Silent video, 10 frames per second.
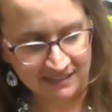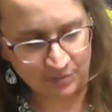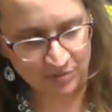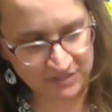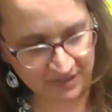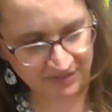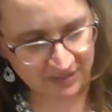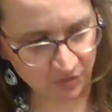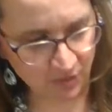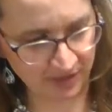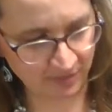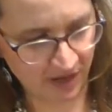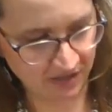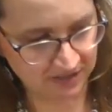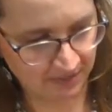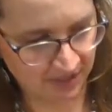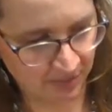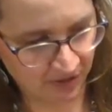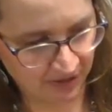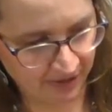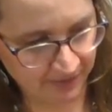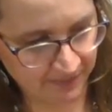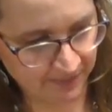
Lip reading: Number 71 box I'm going to pull out.